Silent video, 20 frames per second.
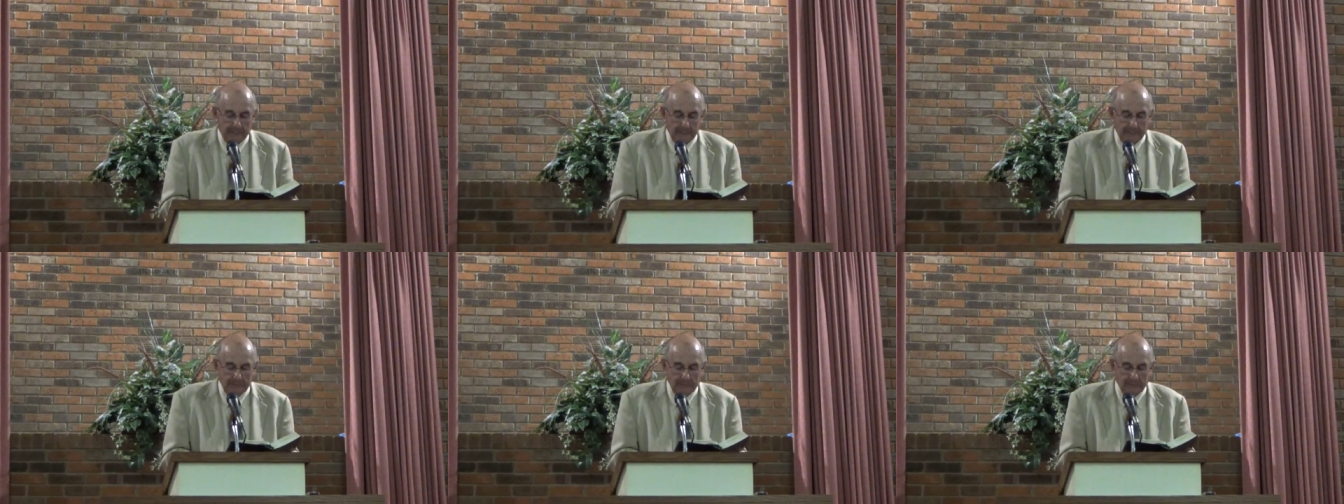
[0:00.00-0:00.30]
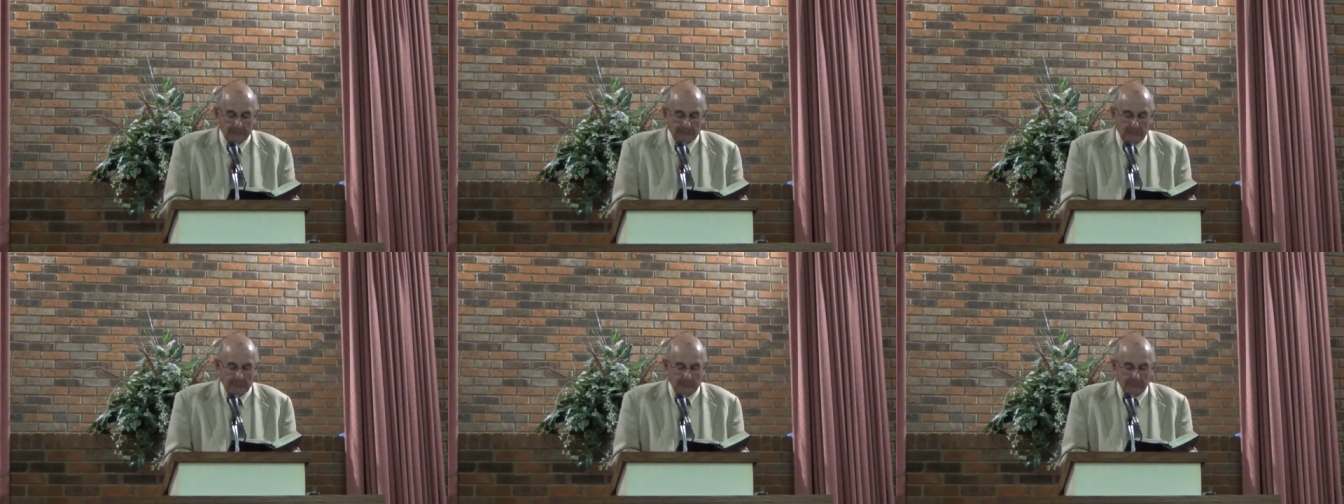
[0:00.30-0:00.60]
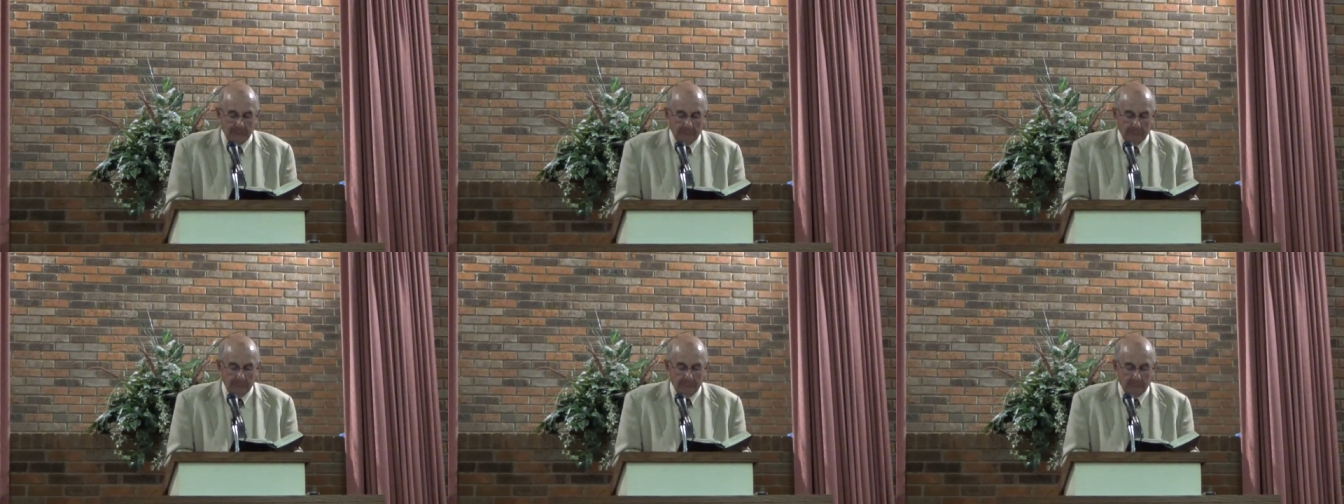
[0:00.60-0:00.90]
And he
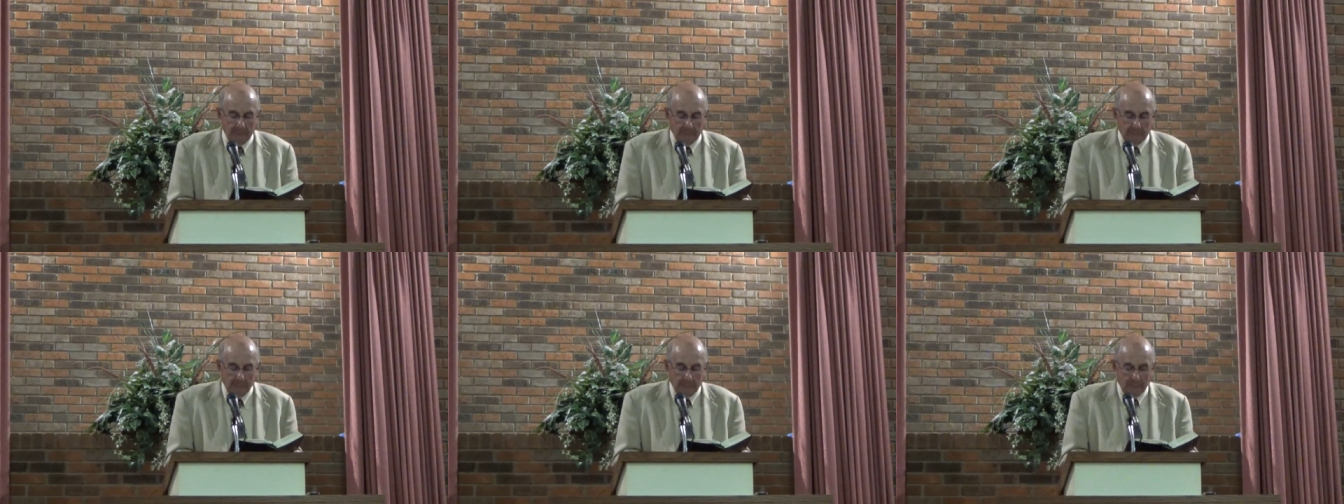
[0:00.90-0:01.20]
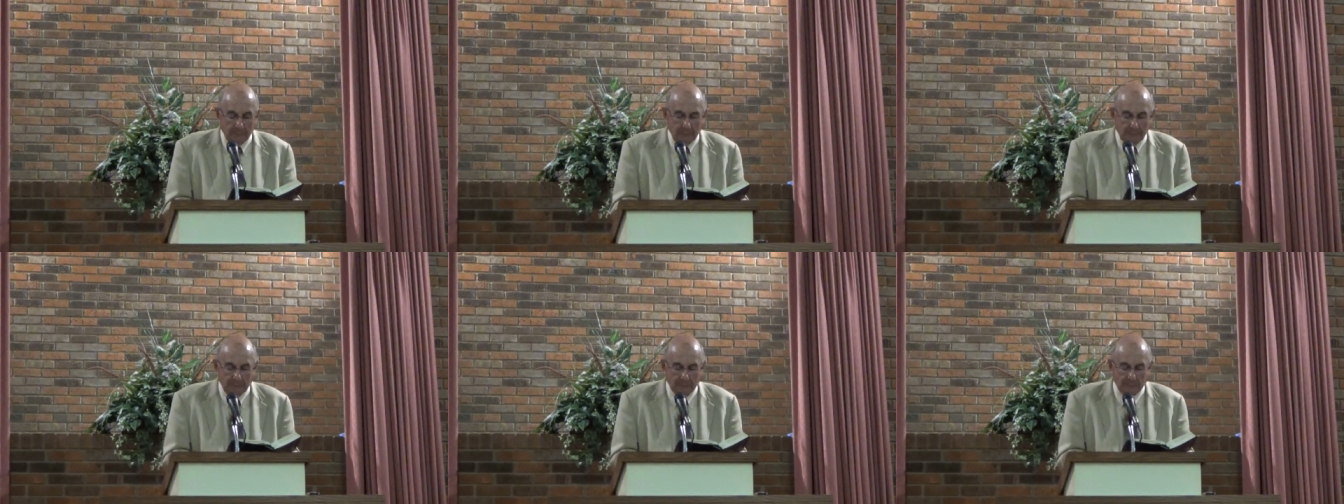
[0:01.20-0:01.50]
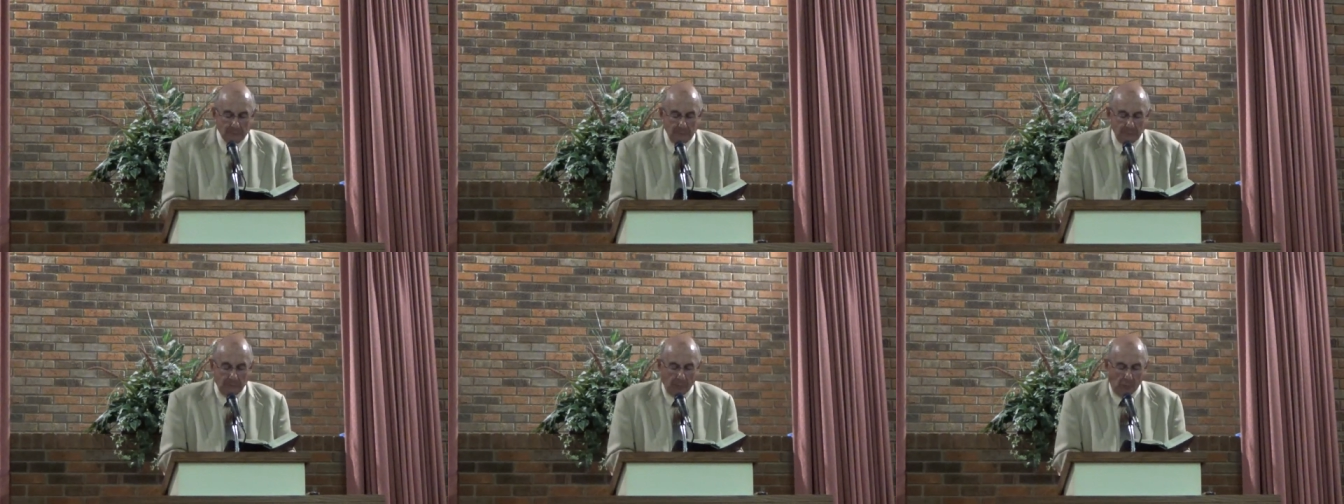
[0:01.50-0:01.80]
said, he
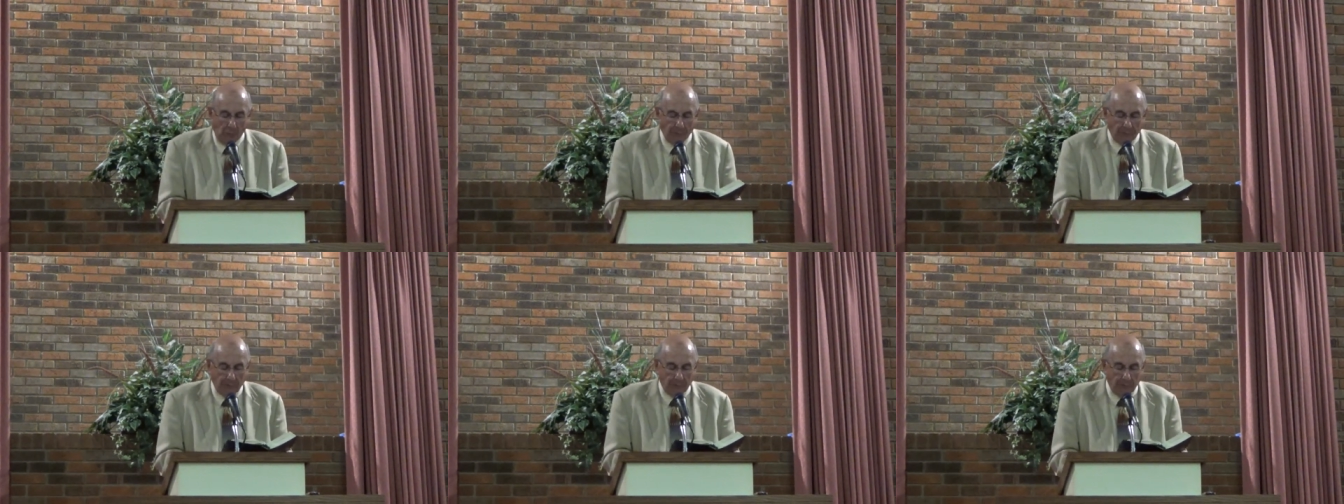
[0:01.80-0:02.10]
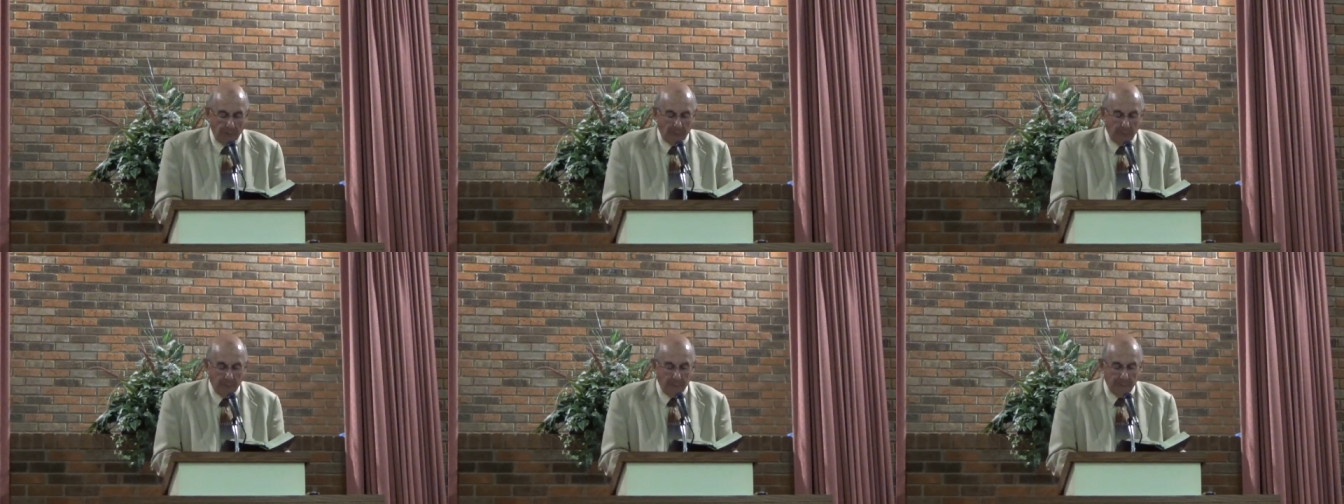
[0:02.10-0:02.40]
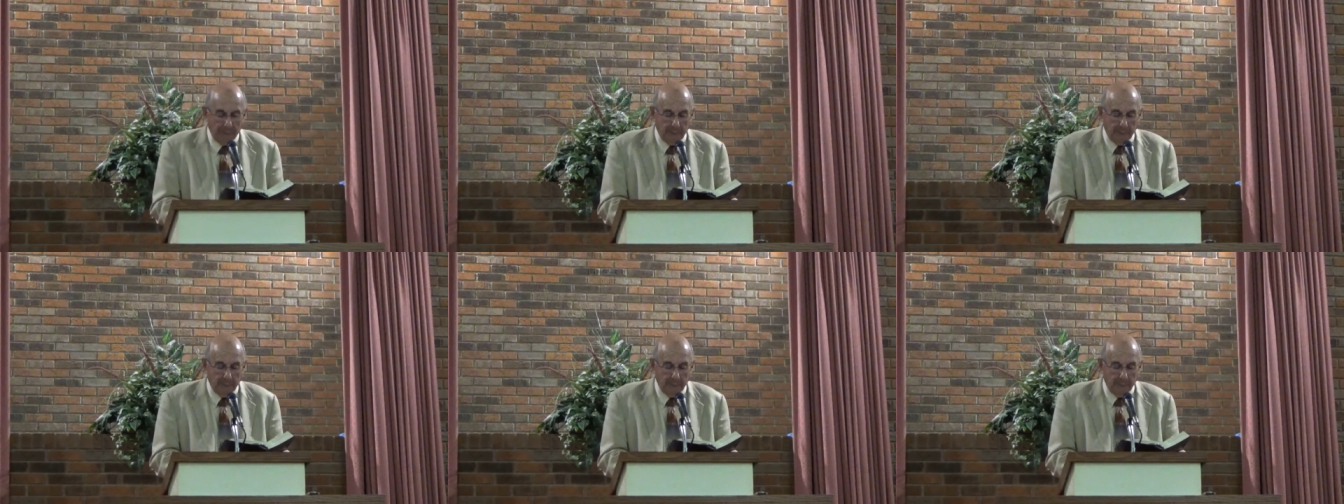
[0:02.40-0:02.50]
stood over her